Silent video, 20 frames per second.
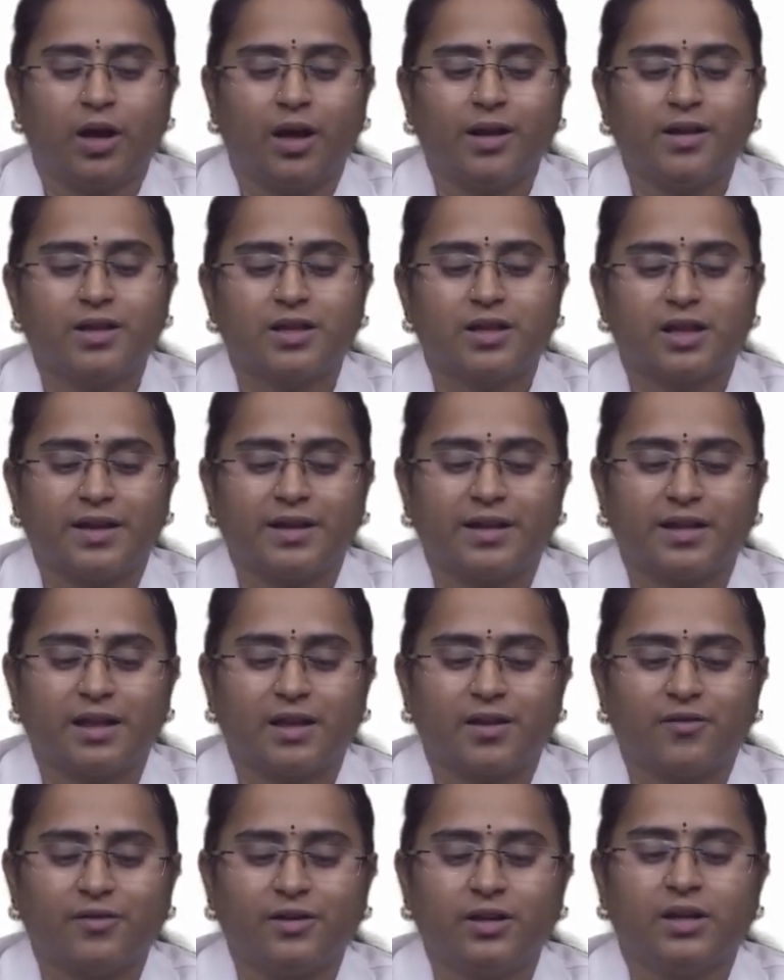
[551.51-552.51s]
and stage
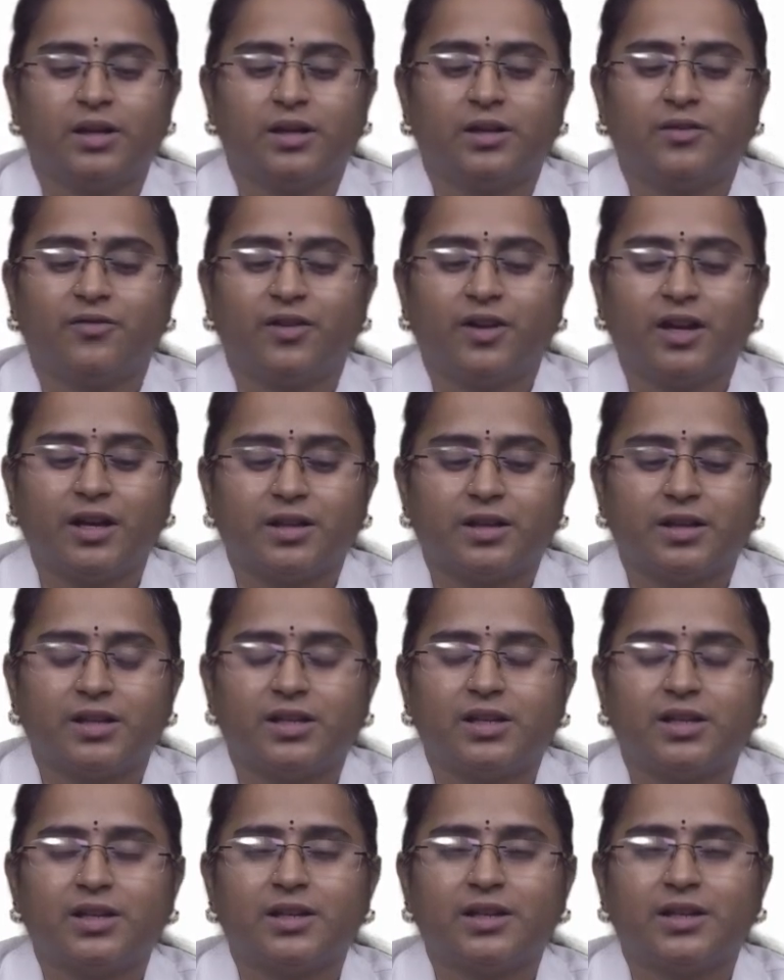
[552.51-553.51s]
7 where
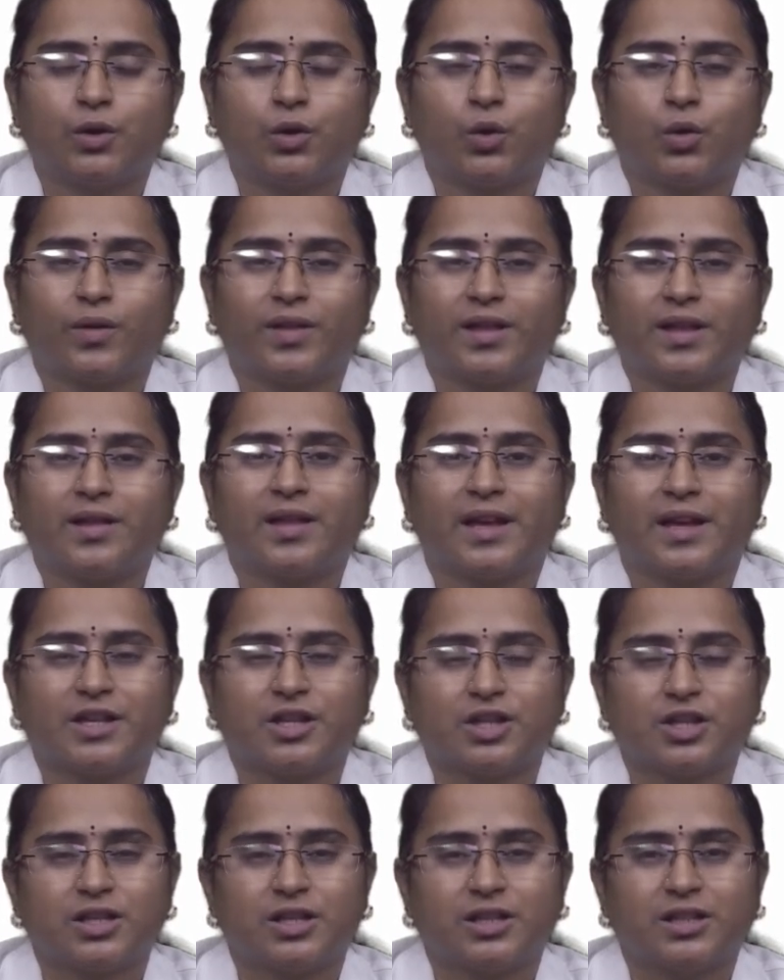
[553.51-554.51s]
here necrosis
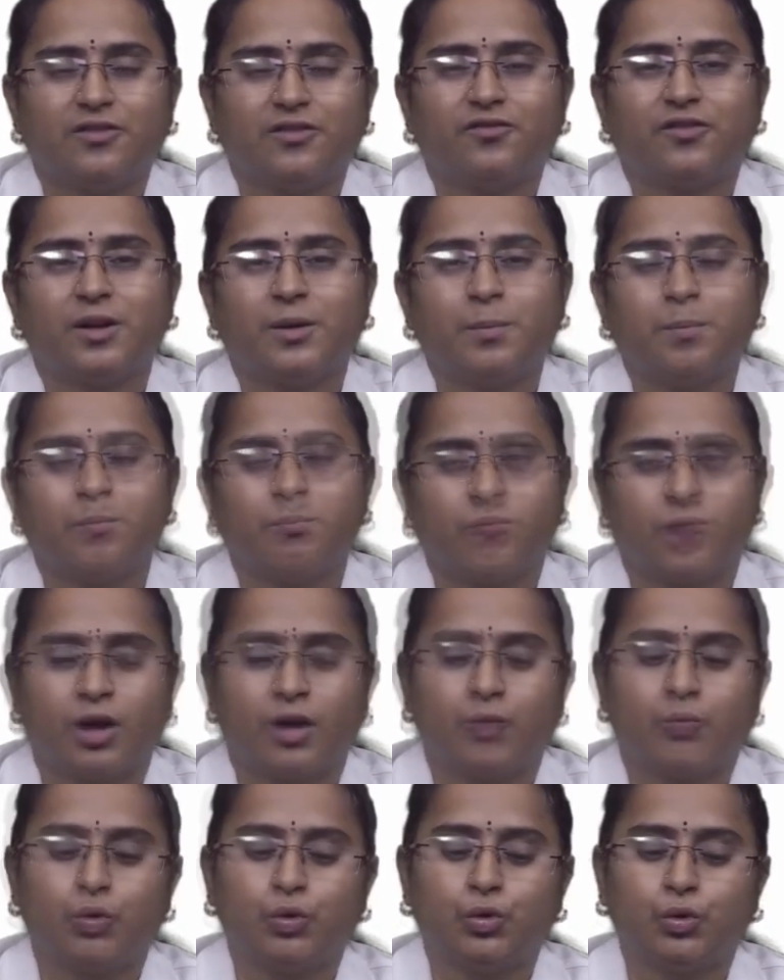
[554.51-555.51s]
extending from
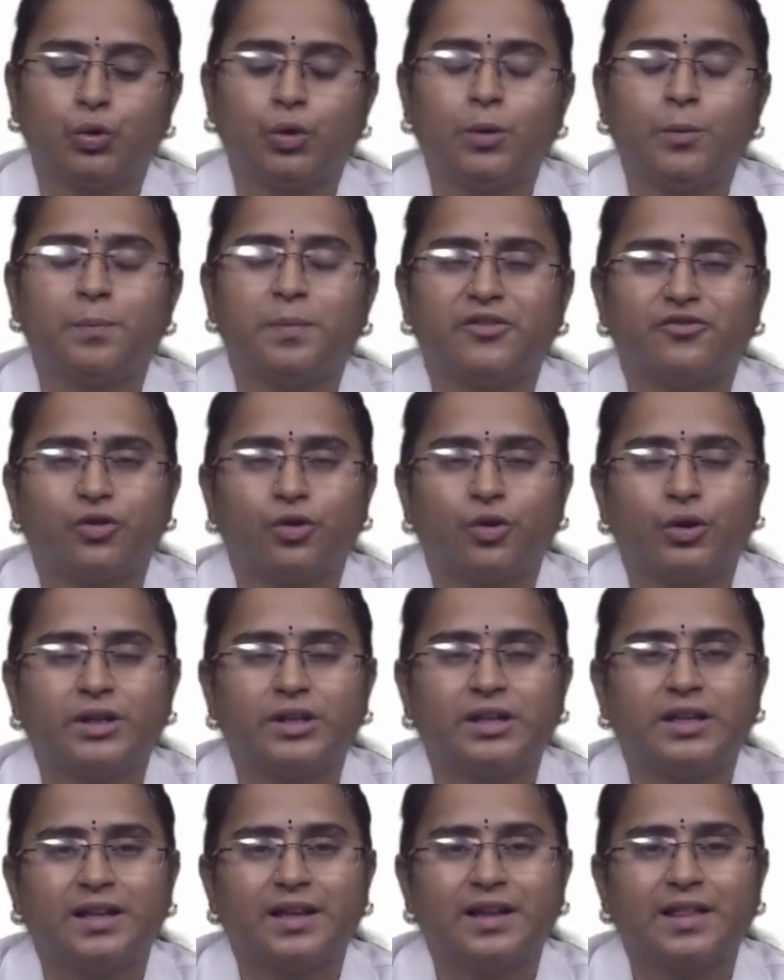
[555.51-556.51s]
alveolar bone to
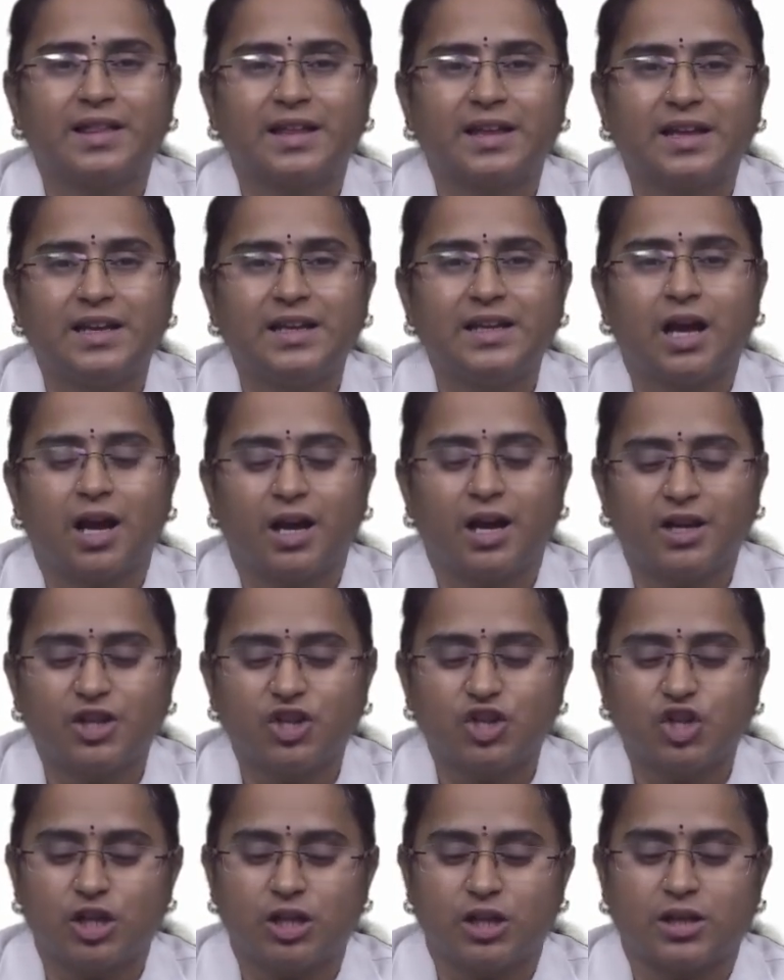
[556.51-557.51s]
perforating the skin or
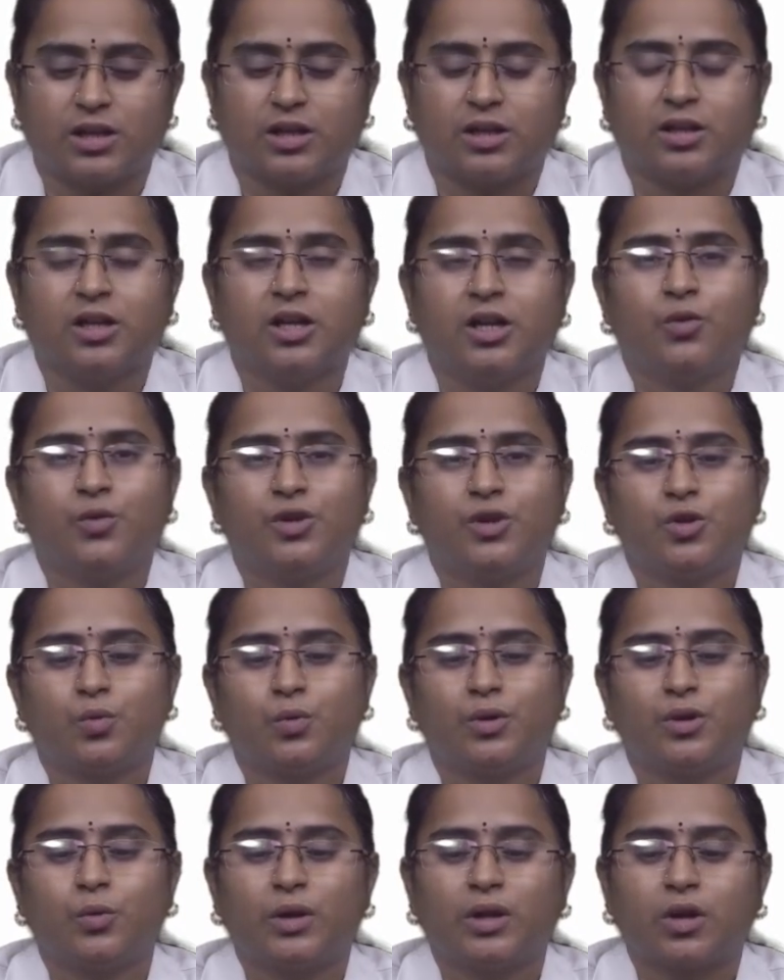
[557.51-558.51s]
cheek, which
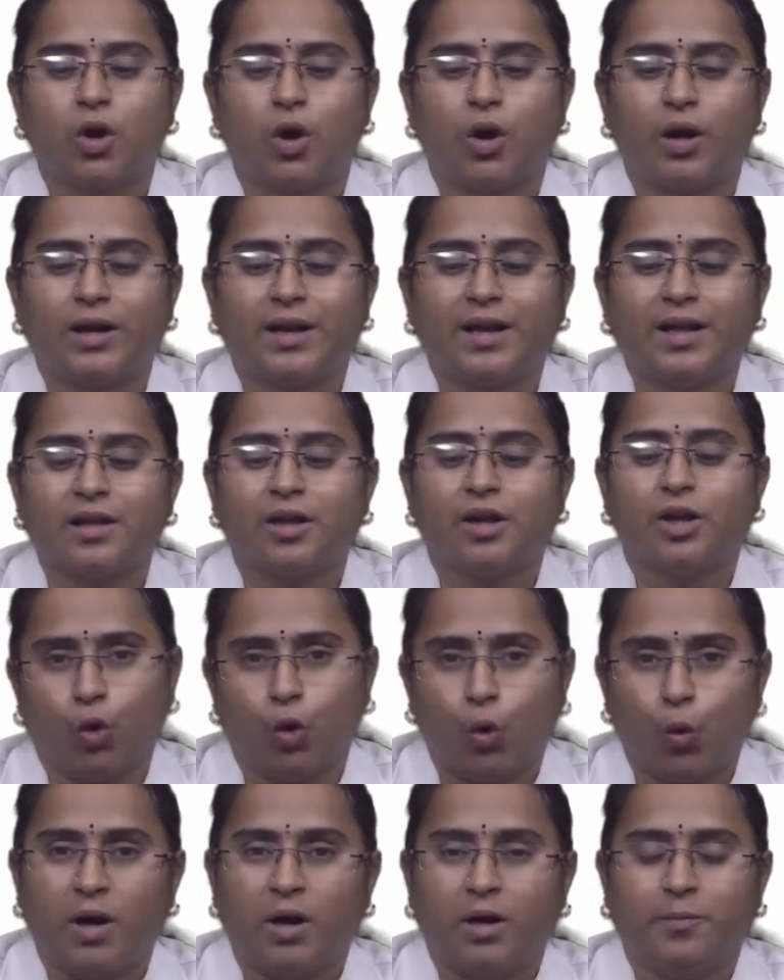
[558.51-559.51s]
we call as
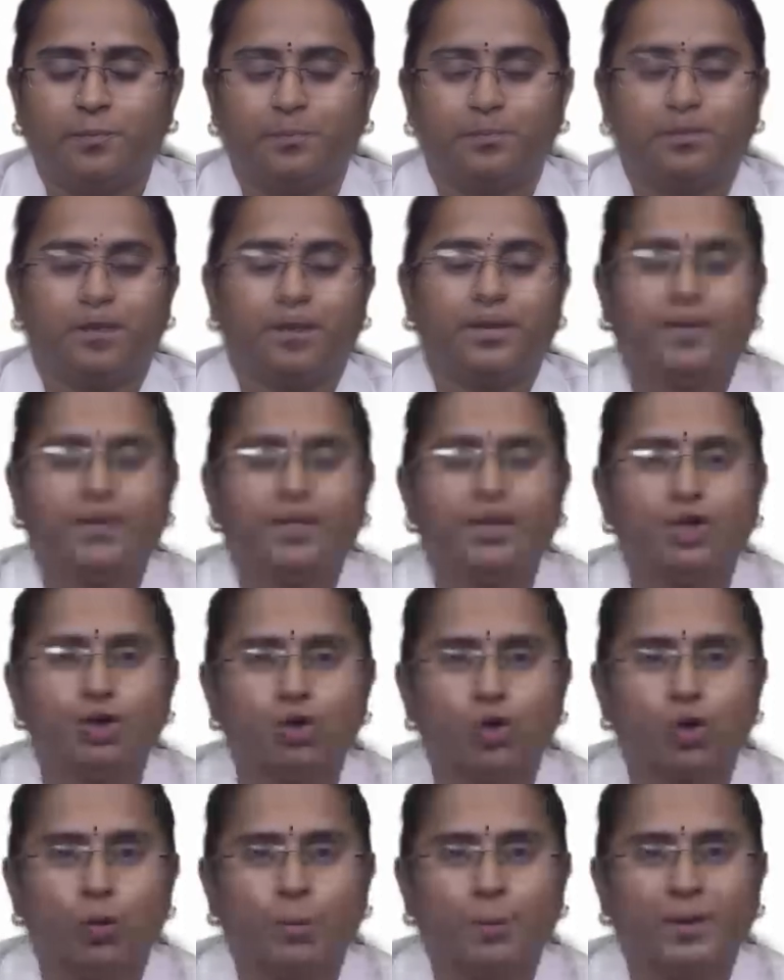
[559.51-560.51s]
noma. And
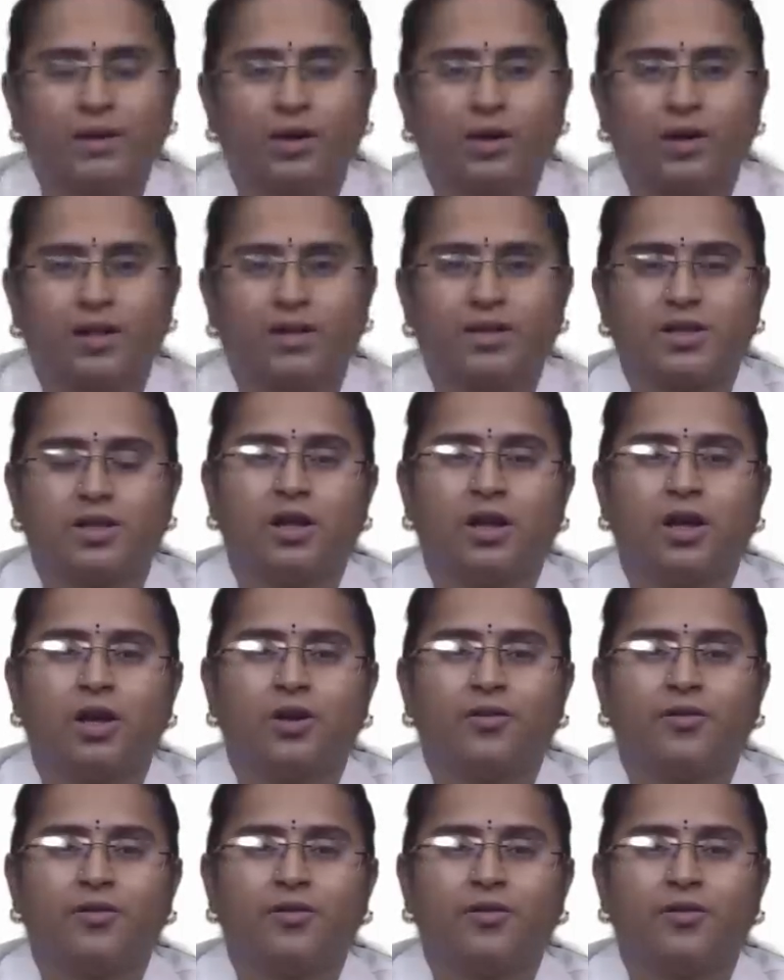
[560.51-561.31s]
histopathology.